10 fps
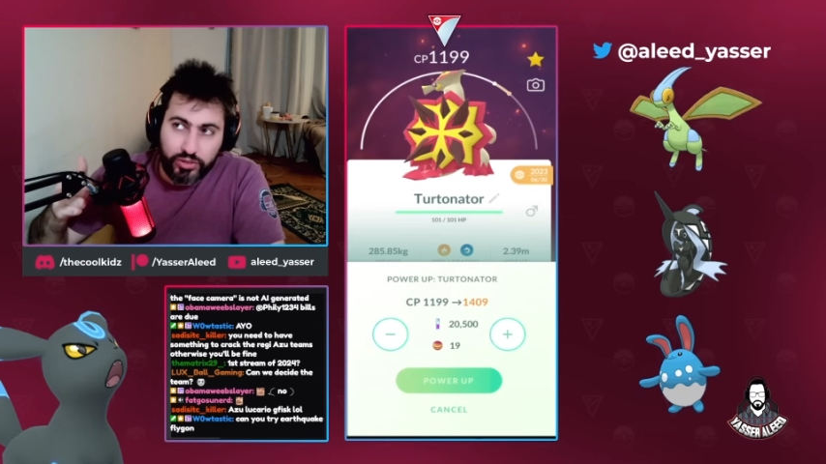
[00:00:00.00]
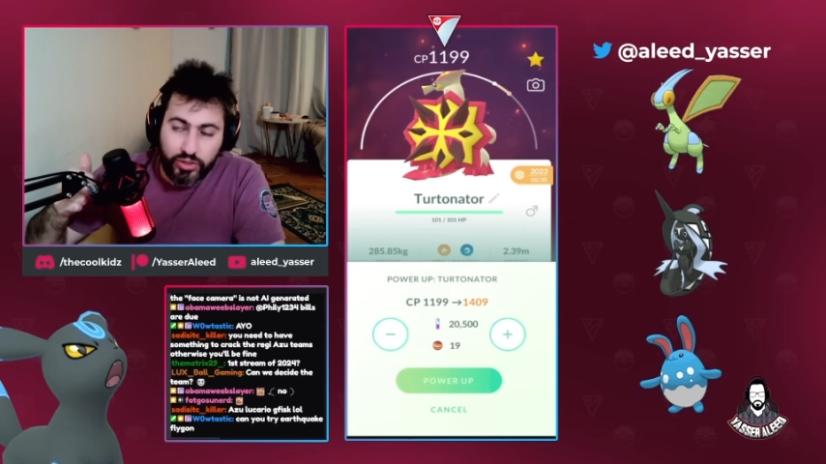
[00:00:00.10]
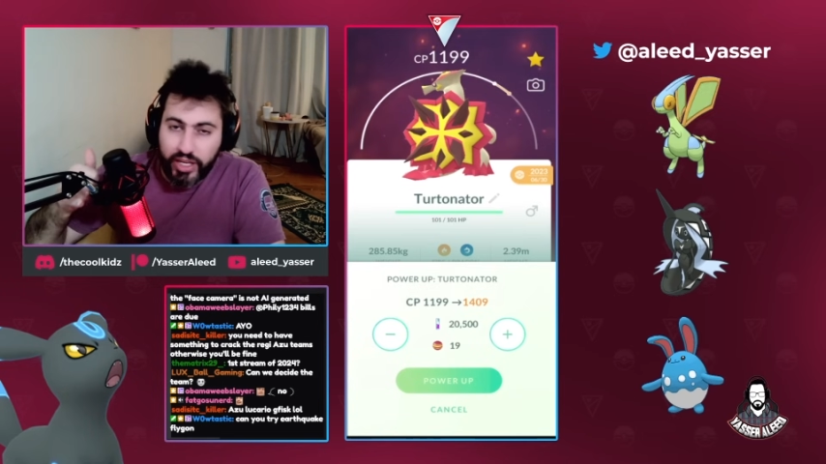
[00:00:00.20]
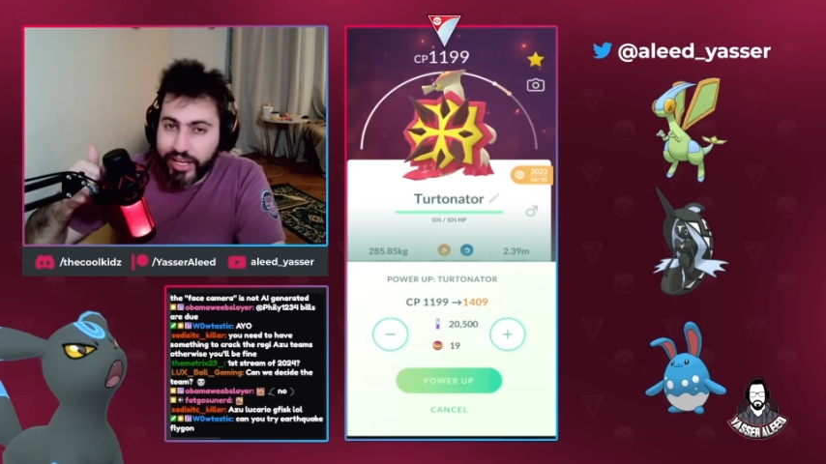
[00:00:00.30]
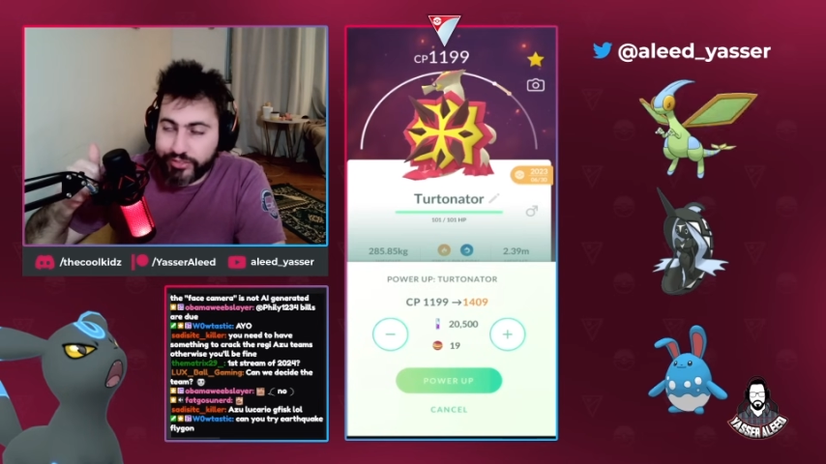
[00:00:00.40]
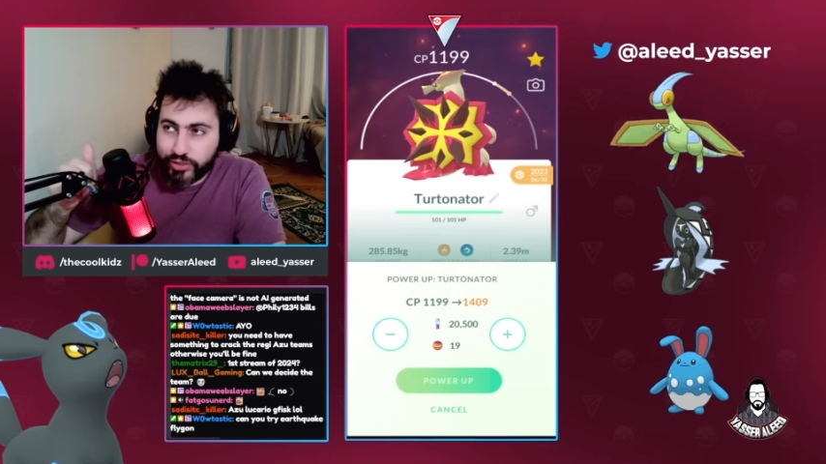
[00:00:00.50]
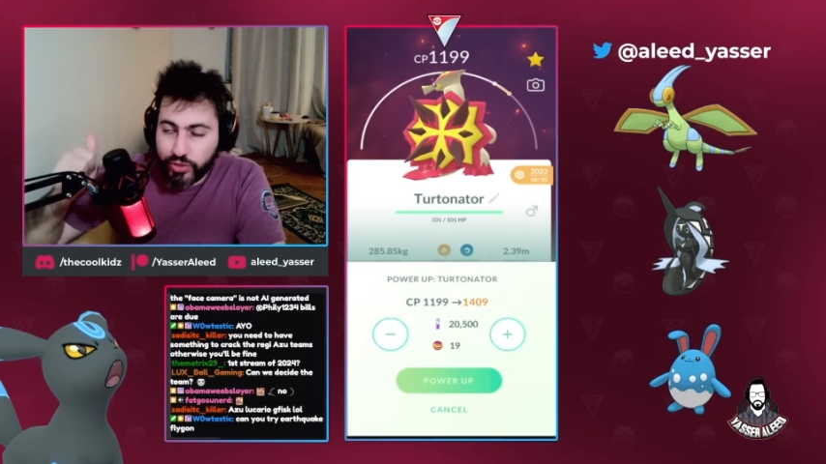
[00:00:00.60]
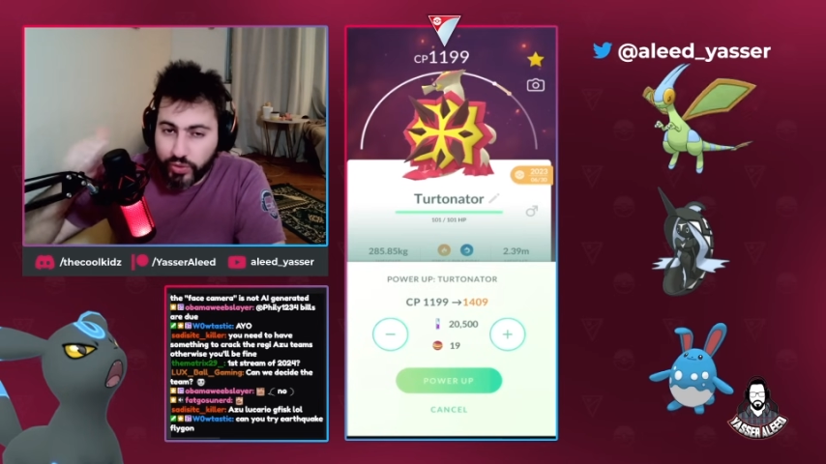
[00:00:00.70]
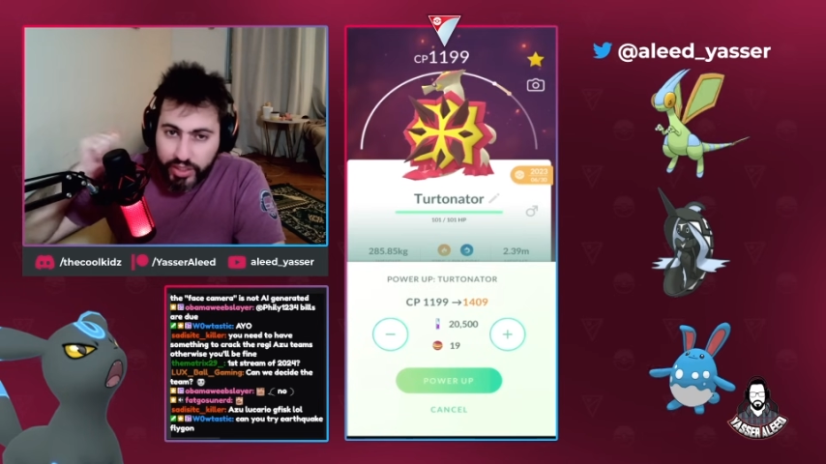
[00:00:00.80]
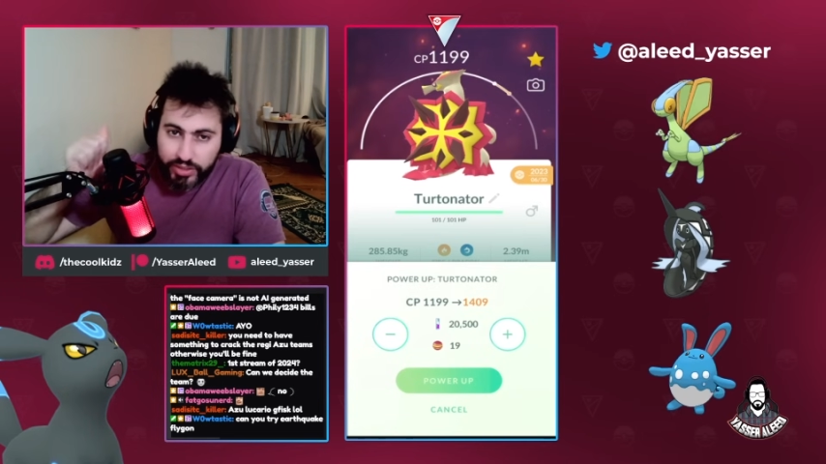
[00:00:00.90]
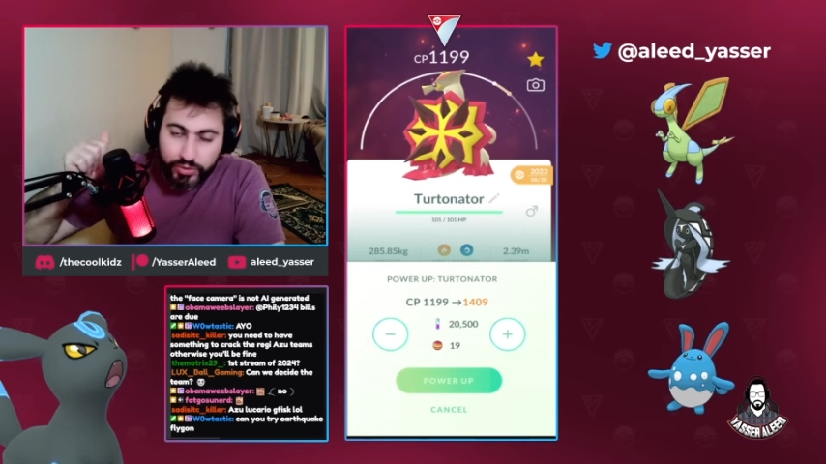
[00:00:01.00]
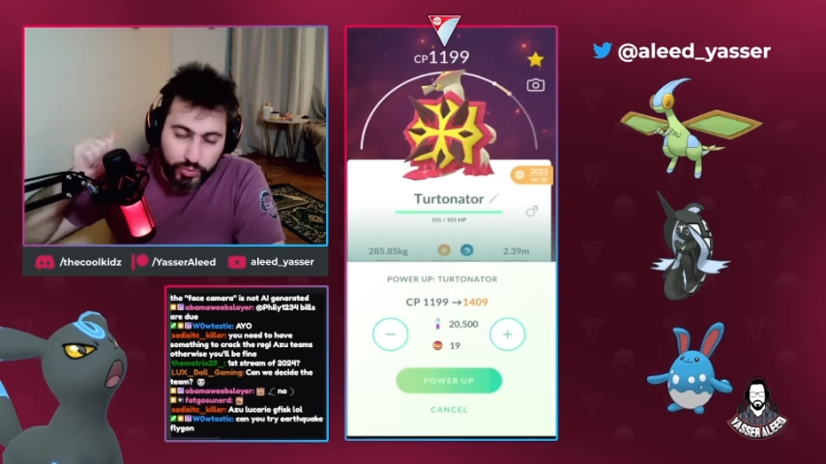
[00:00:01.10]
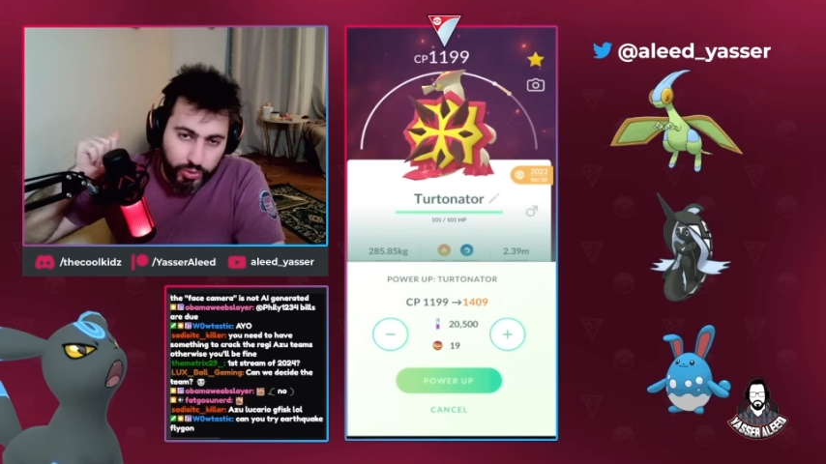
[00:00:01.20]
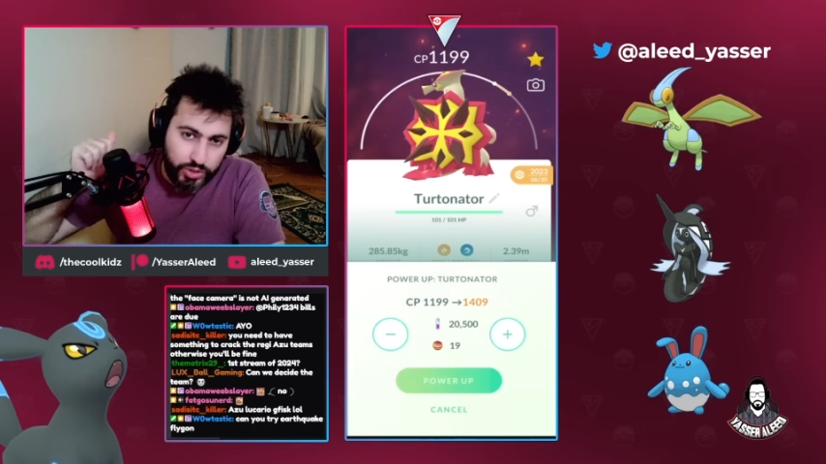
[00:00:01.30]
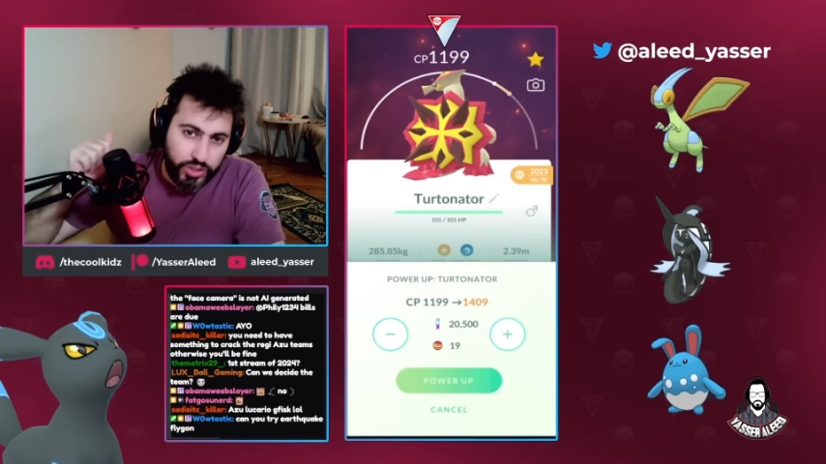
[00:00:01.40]
you have to go and
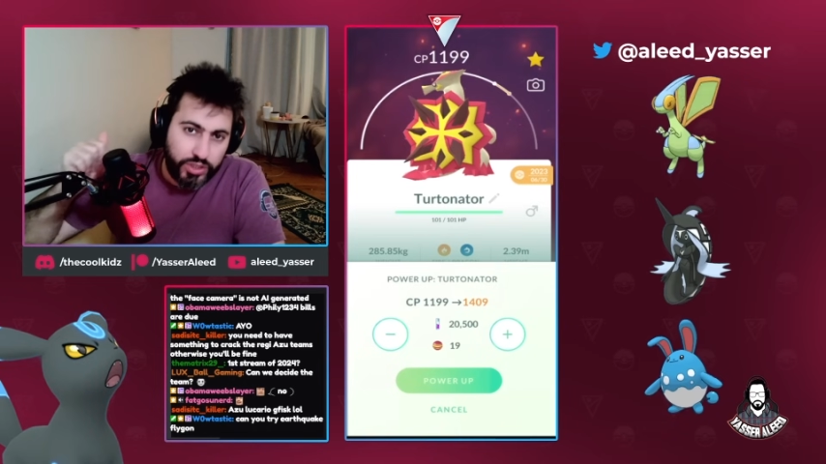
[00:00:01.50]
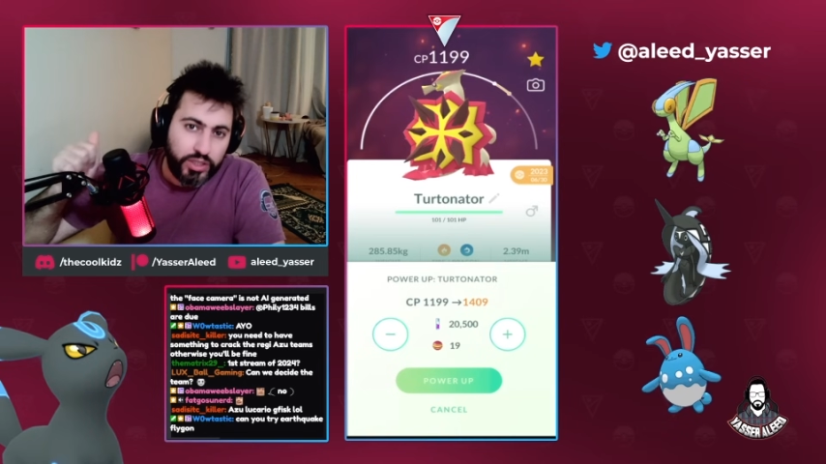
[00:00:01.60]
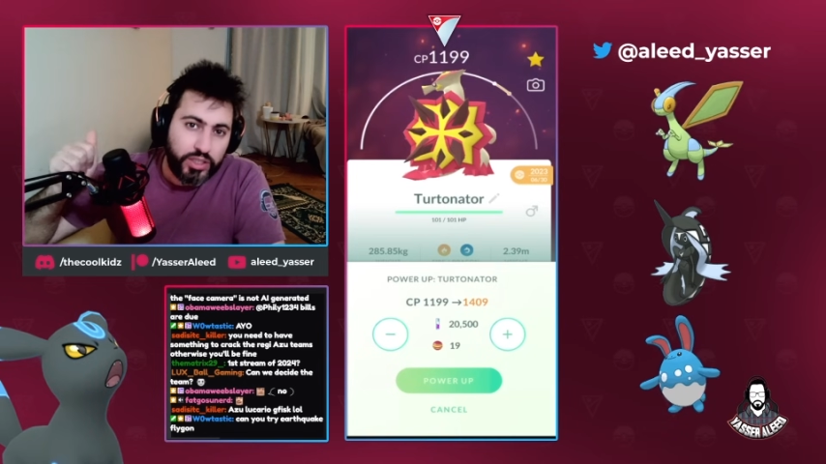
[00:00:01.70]
watch